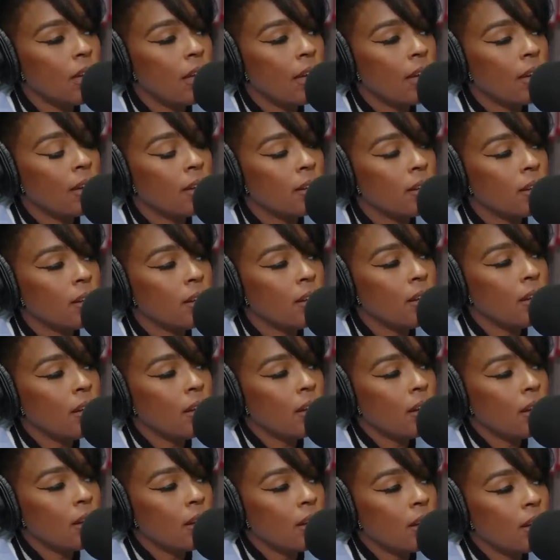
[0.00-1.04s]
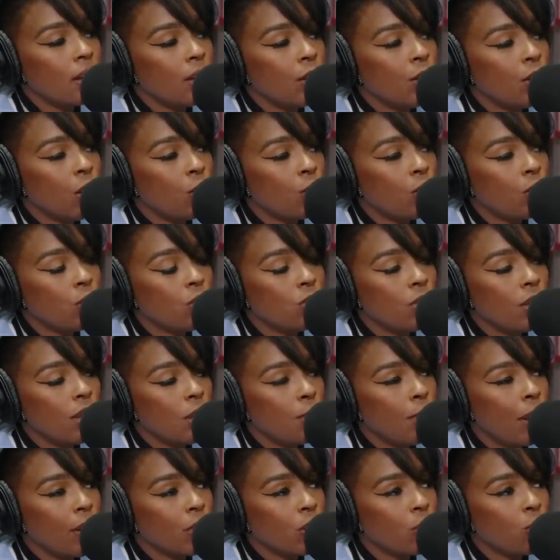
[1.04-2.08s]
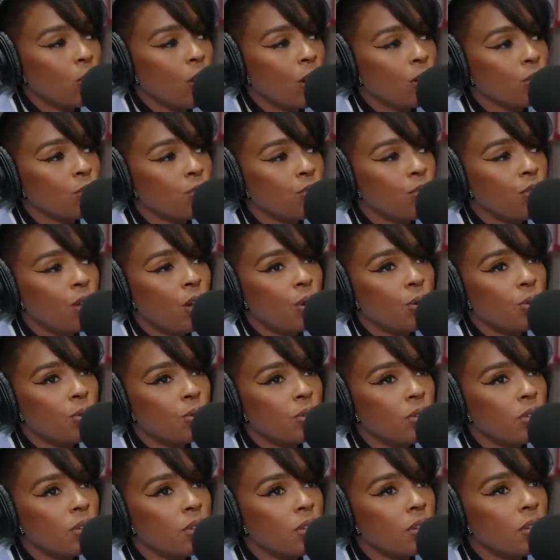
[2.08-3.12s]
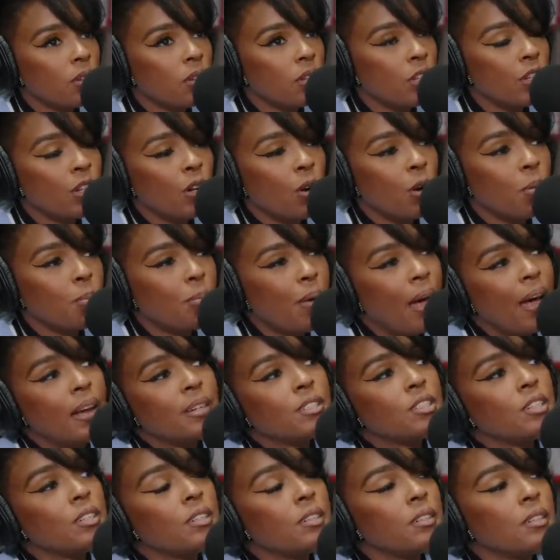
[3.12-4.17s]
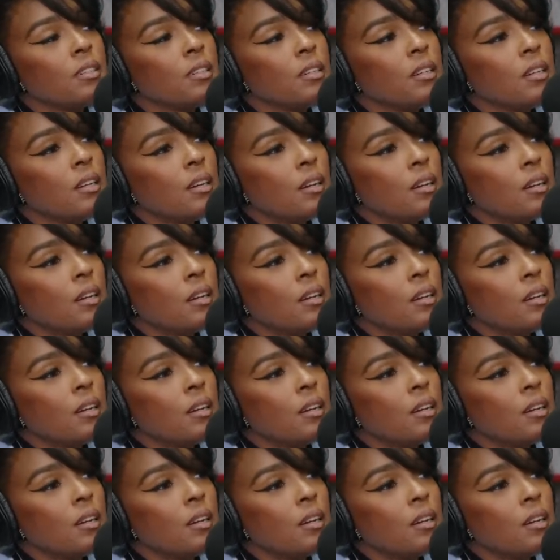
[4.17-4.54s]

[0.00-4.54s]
And you know, when you think about the word float, you know, imagine